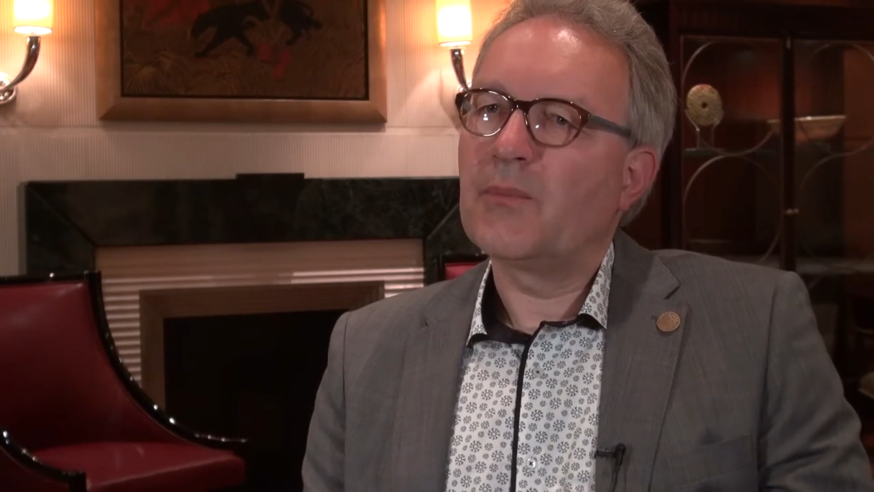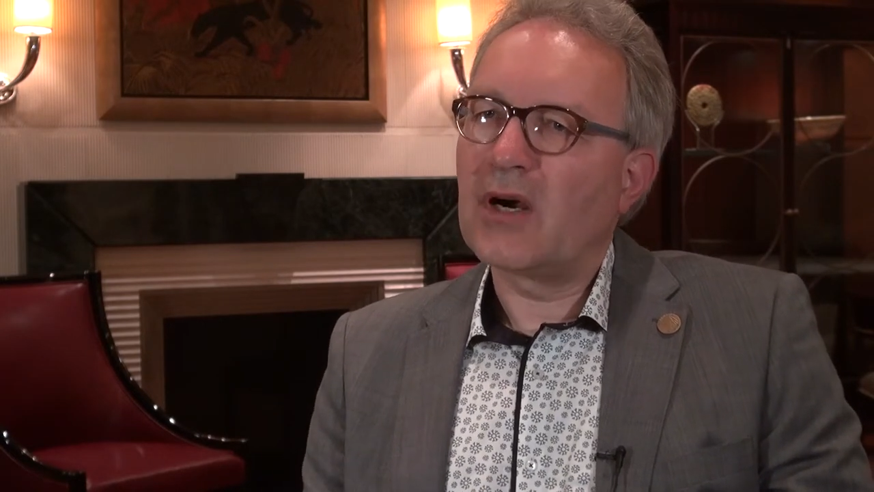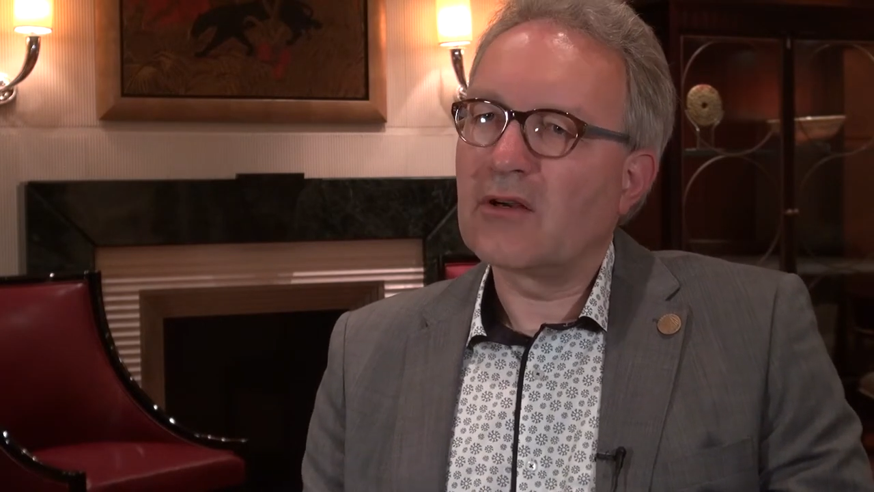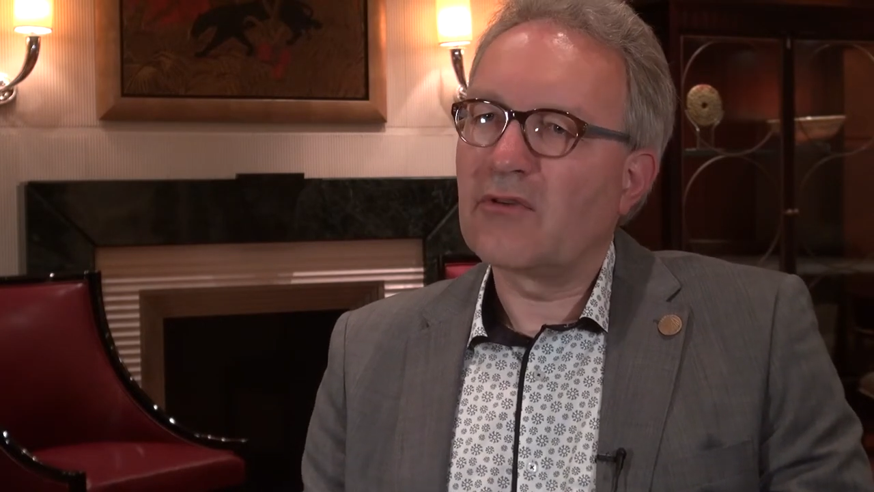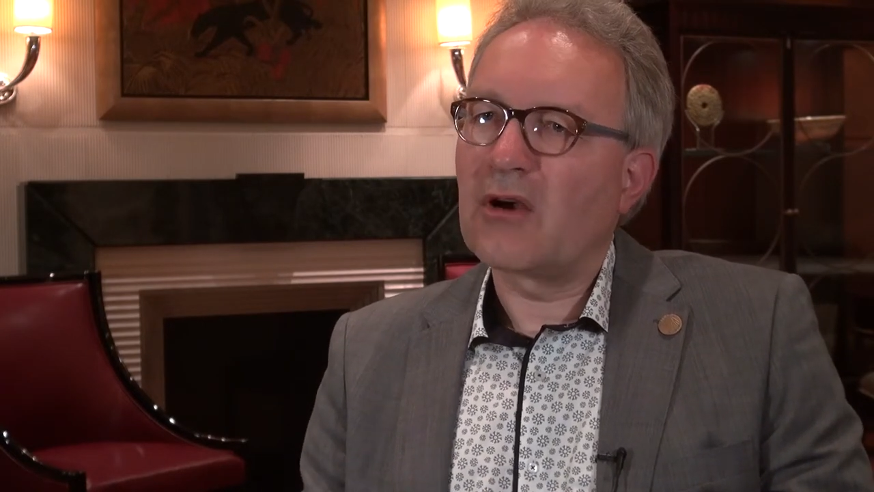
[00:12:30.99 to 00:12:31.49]

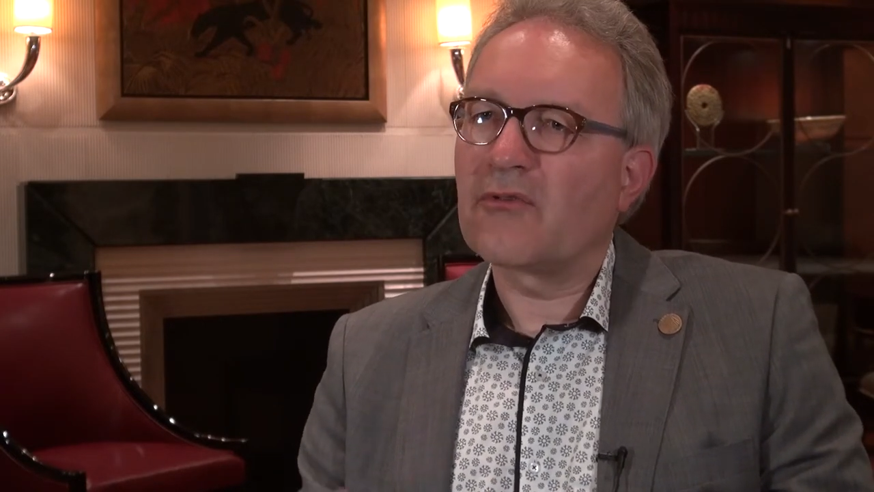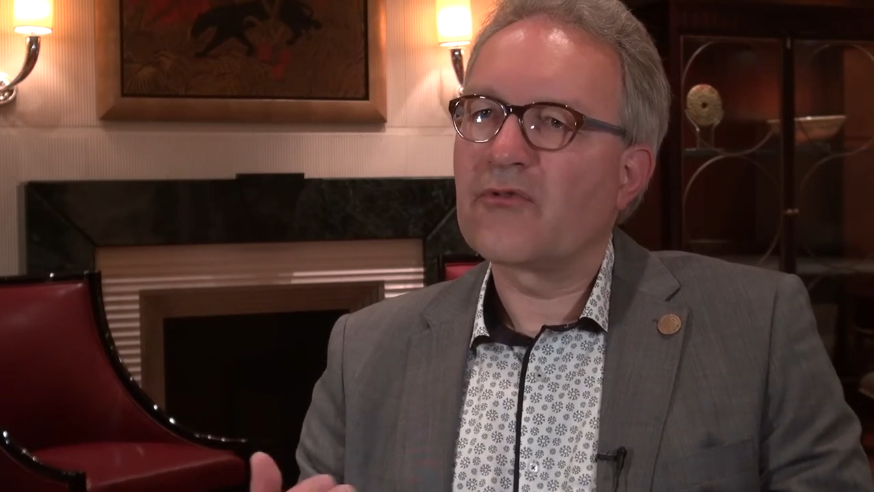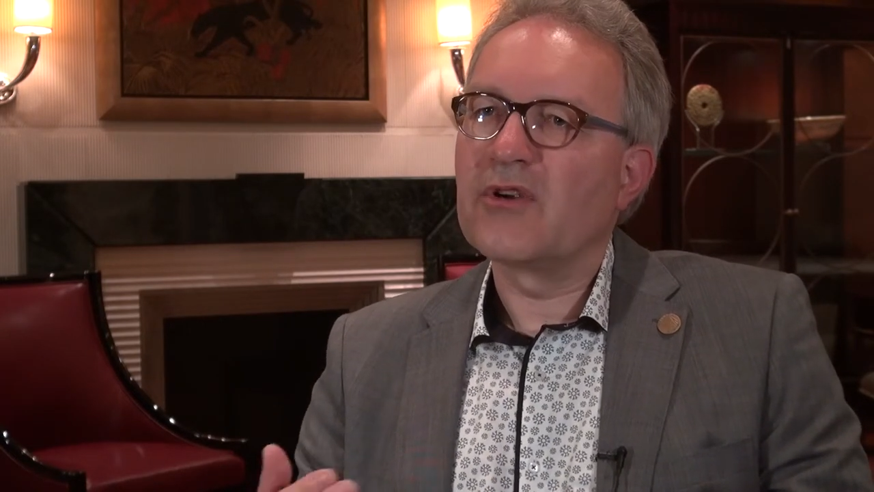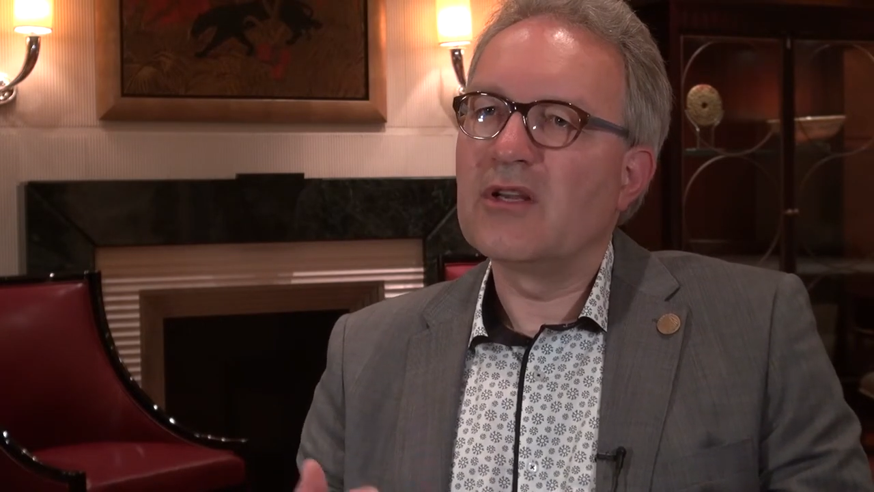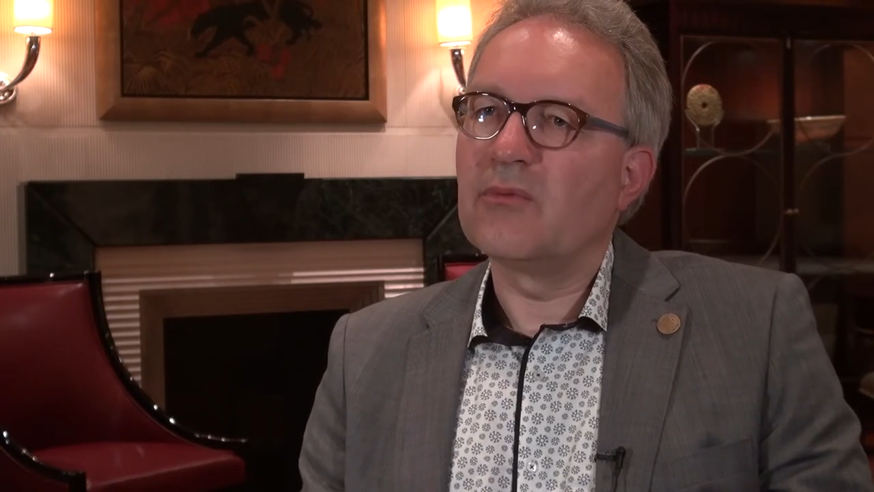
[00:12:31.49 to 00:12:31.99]
part of our
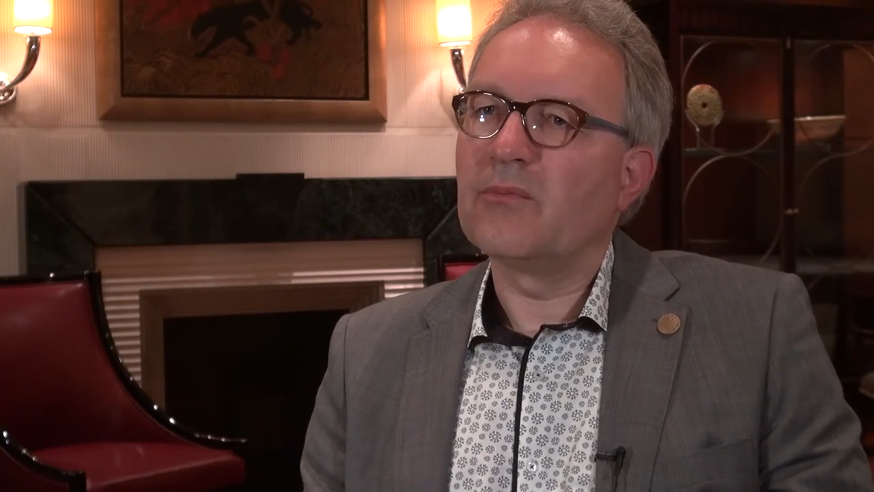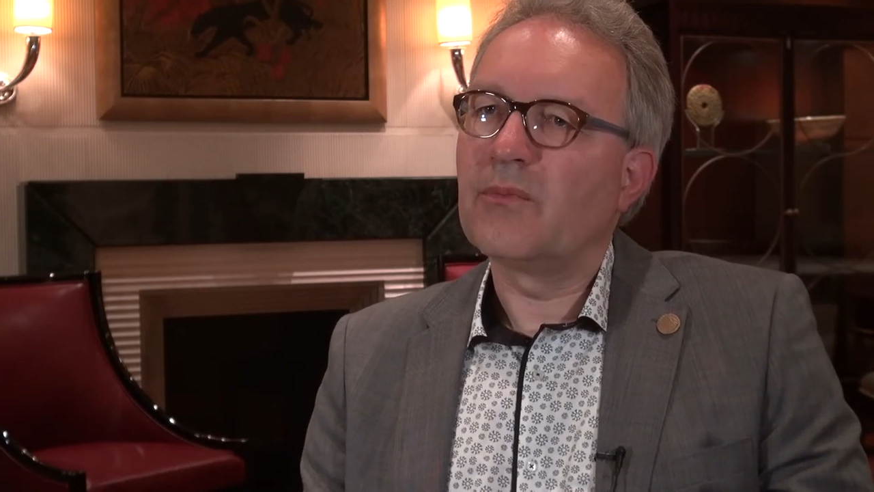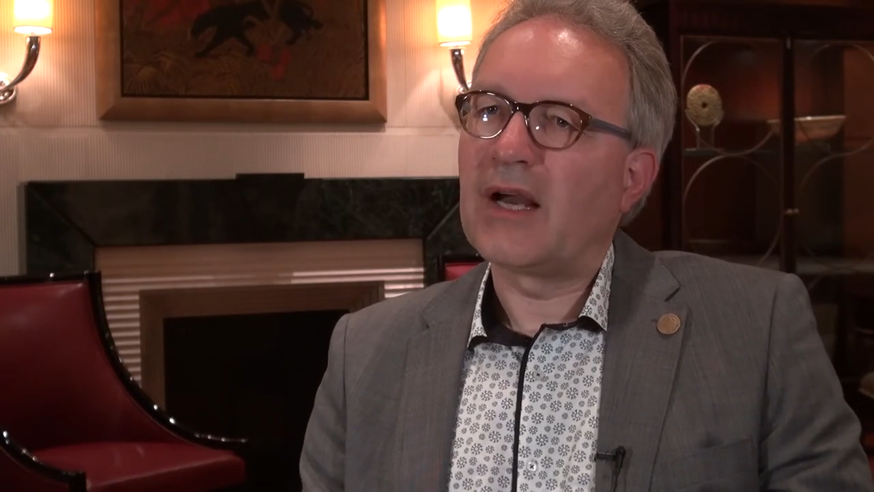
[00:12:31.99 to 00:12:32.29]
freedom